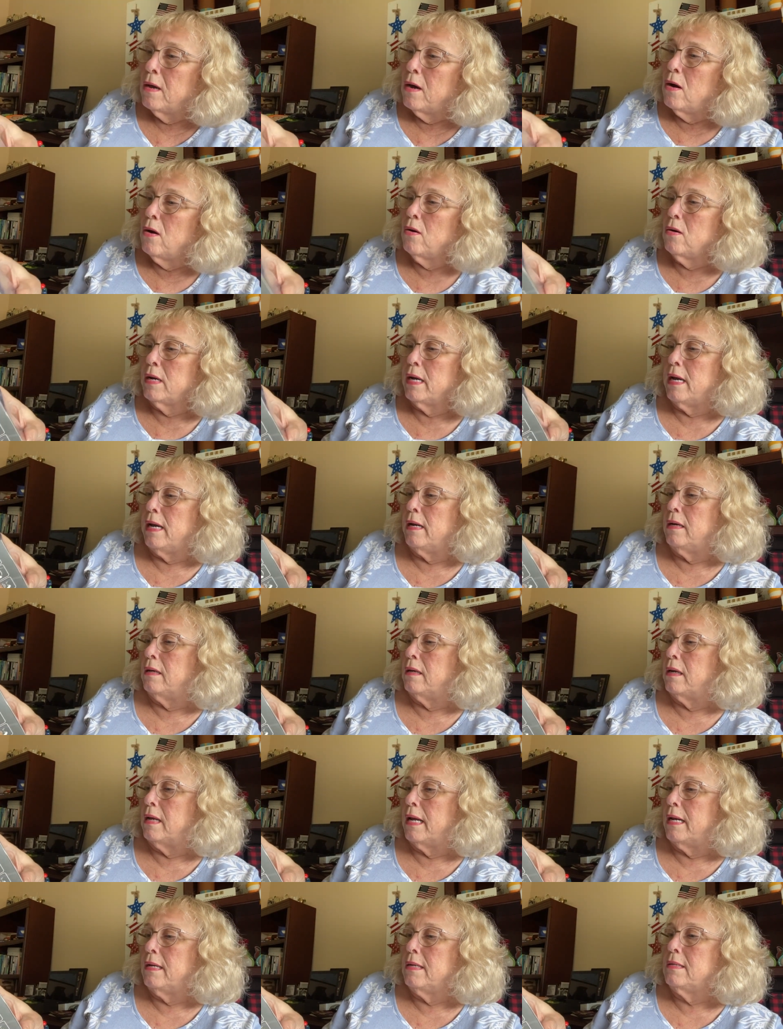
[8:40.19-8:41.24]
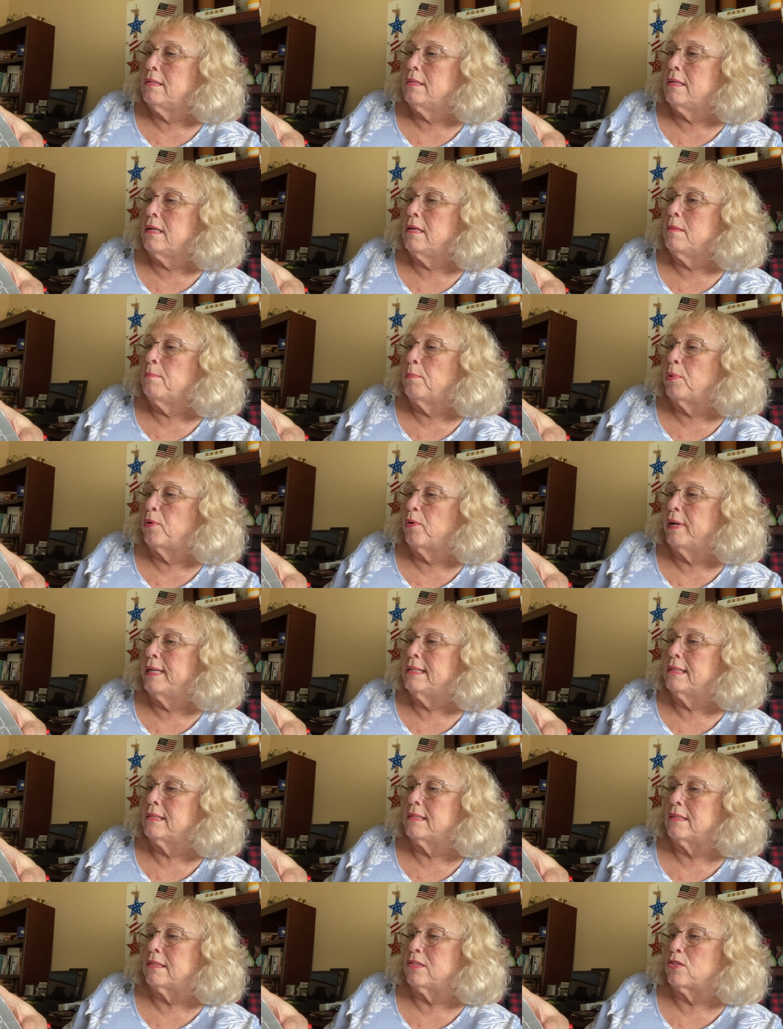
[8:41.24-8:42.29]
Okay, Lazy
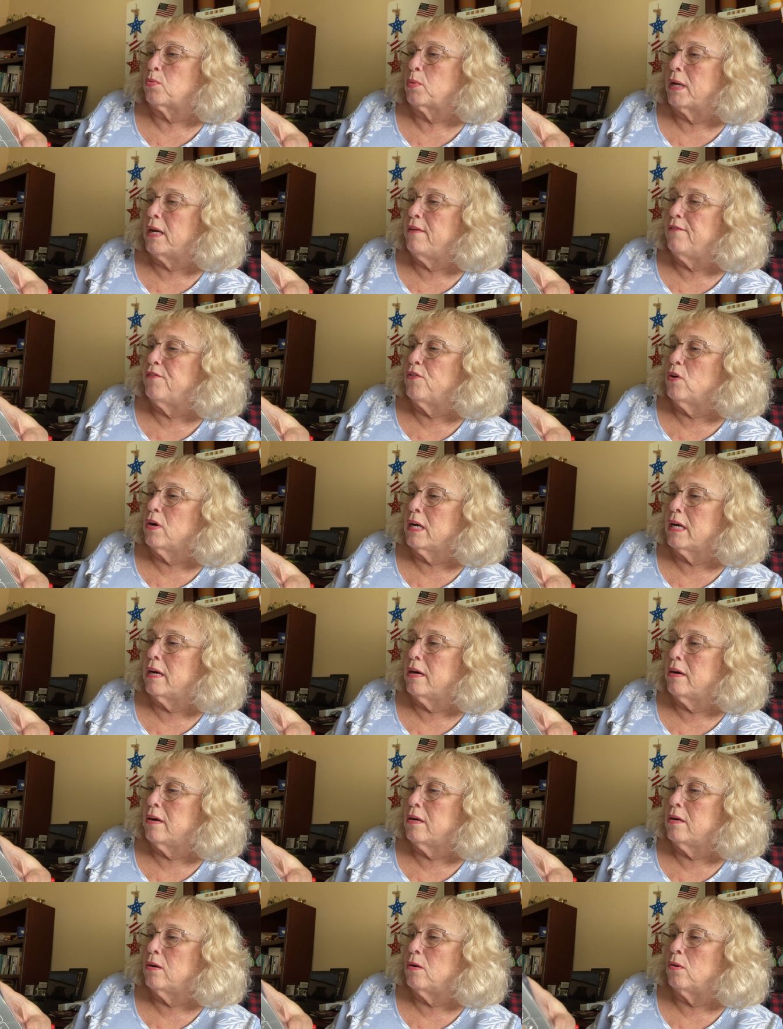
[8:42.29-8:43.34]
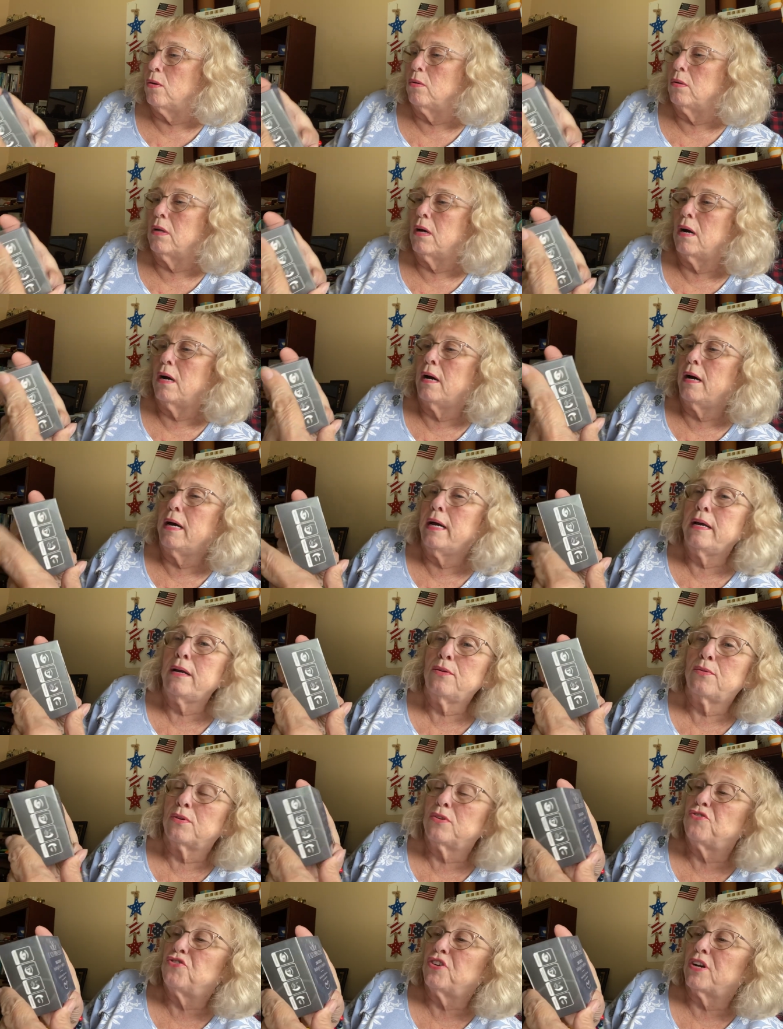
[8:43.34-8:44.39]
Princess 24 karat gold
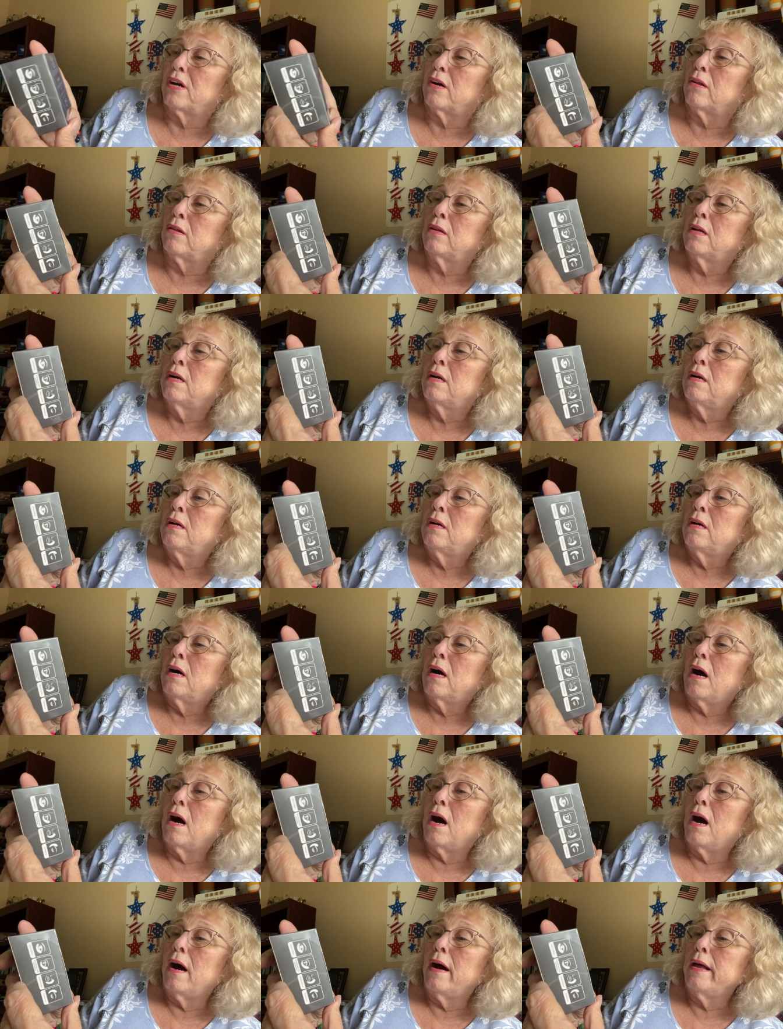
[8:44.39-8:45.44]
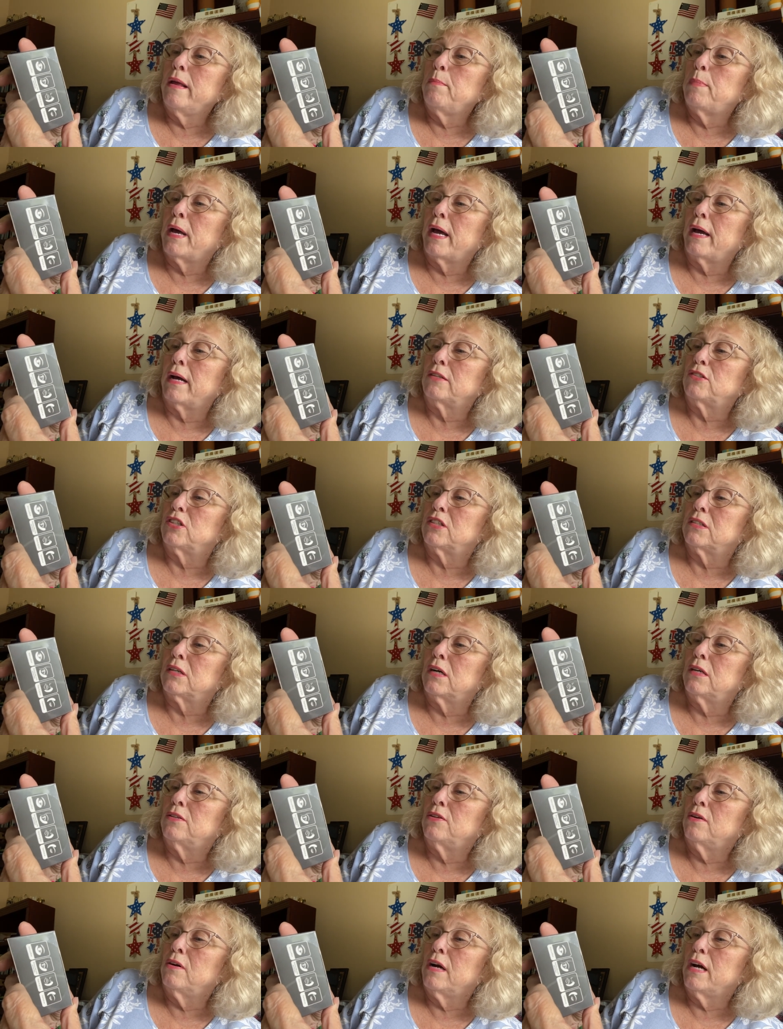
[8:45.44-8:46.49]
hydrogel eye patches,
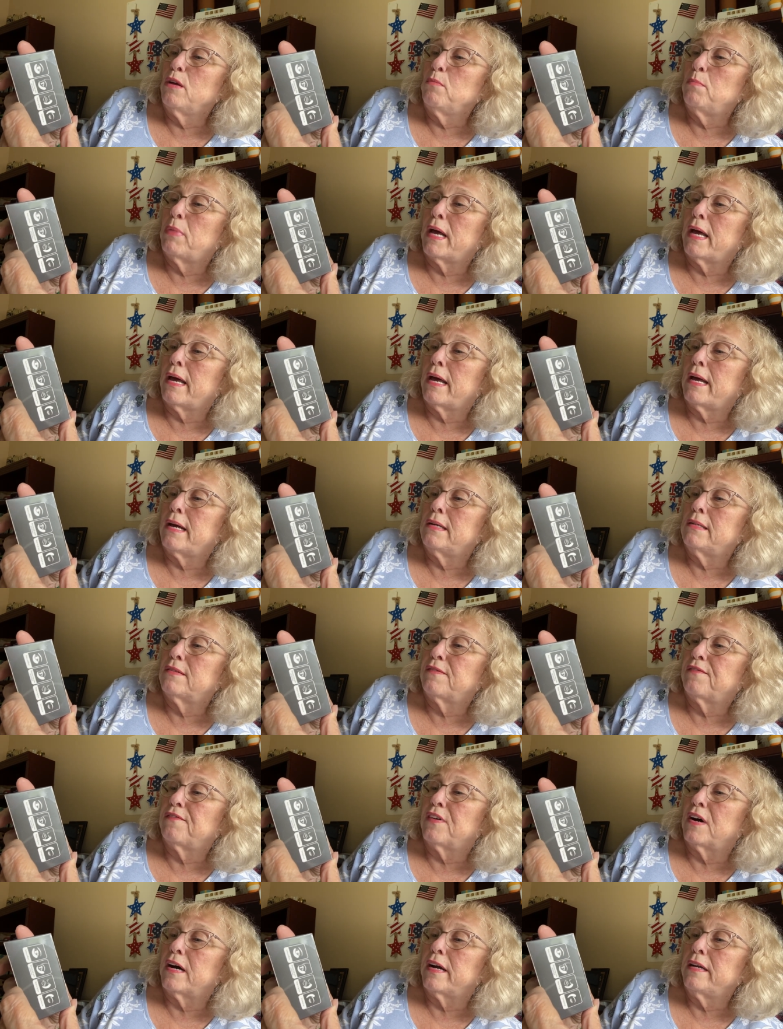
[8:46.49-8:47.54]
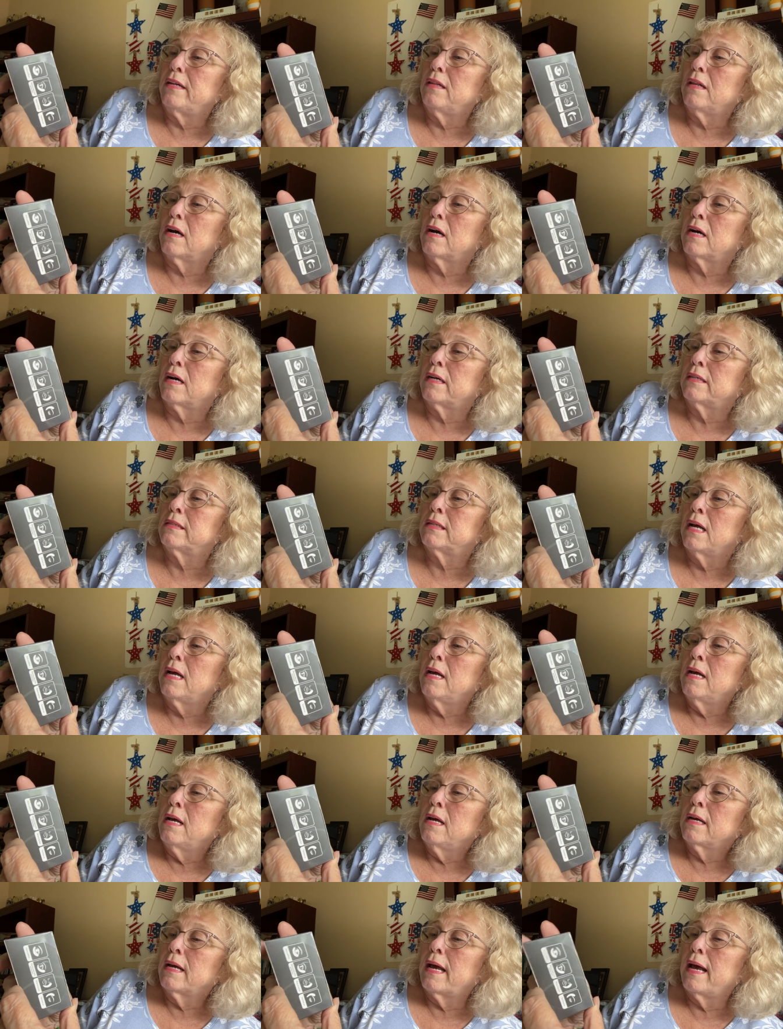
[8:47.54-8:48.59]
under eye bags, fine lines,
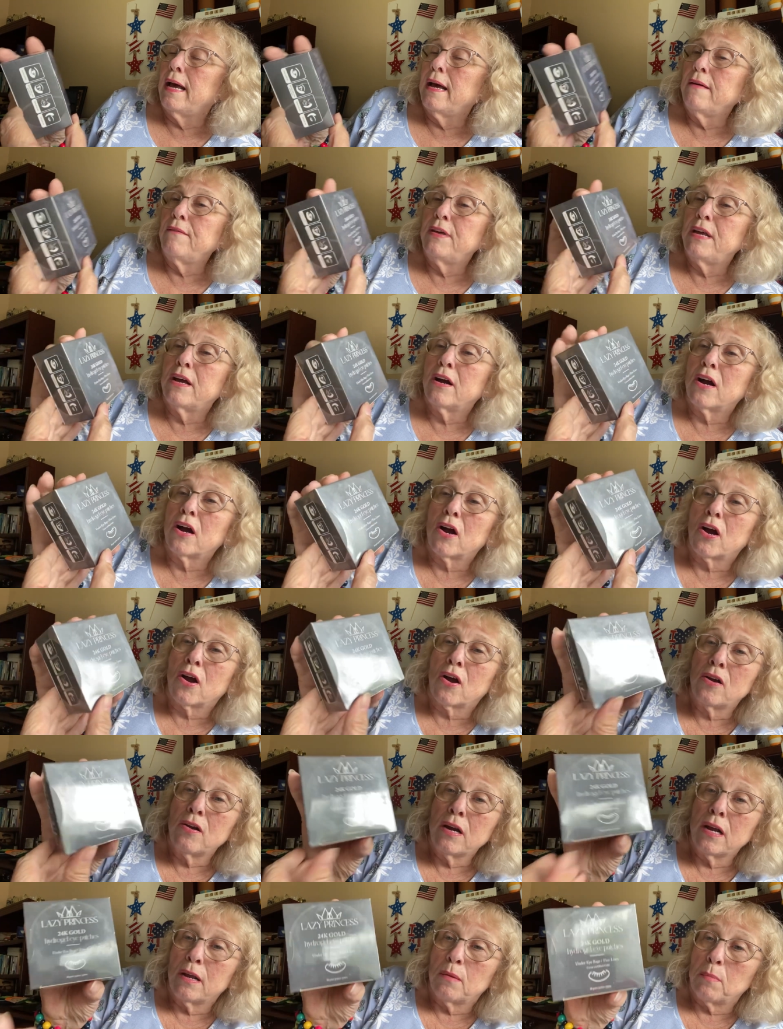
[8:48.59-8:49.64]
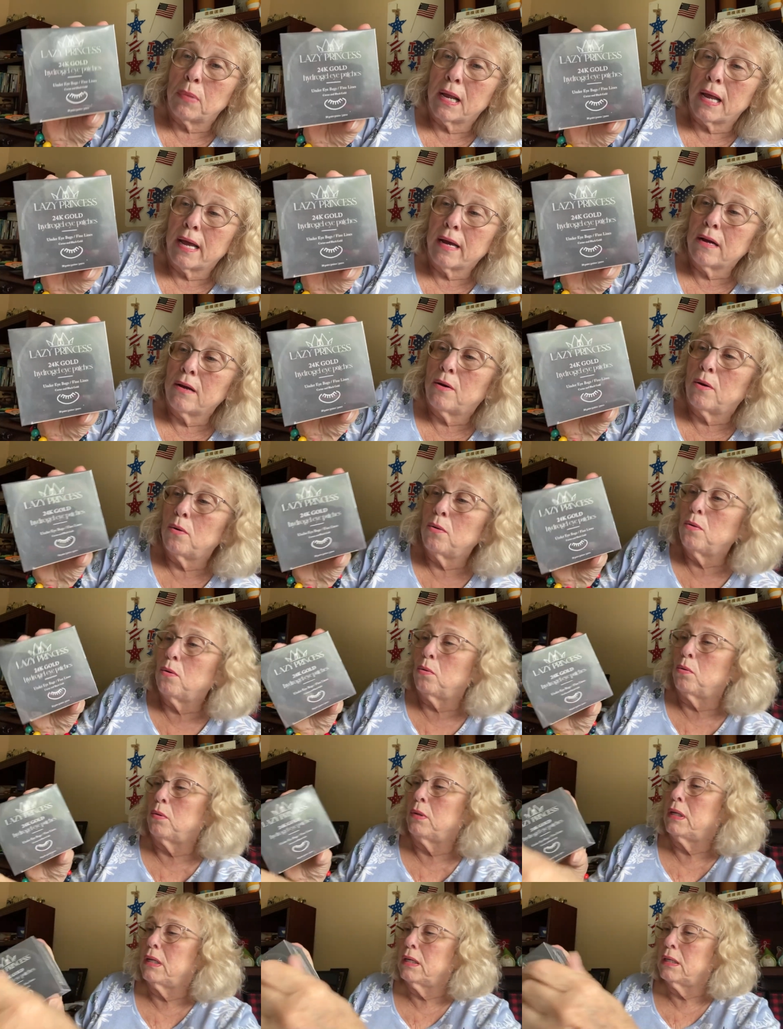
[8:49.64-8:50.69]
caviar, and black
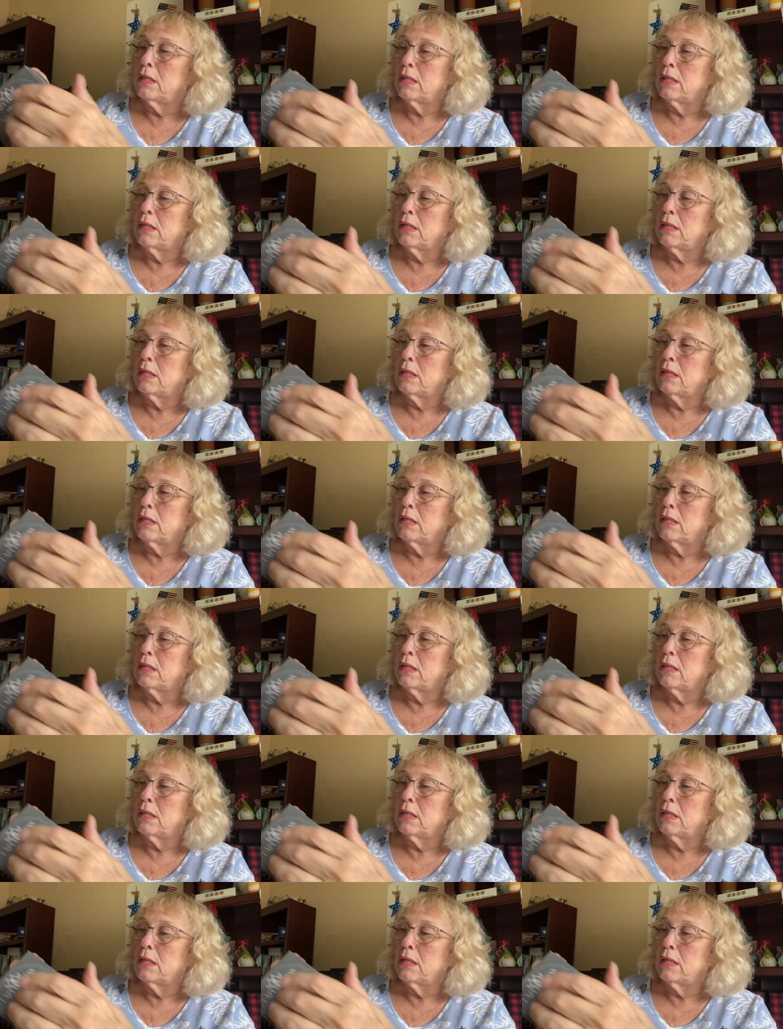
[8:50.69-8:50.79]
gold.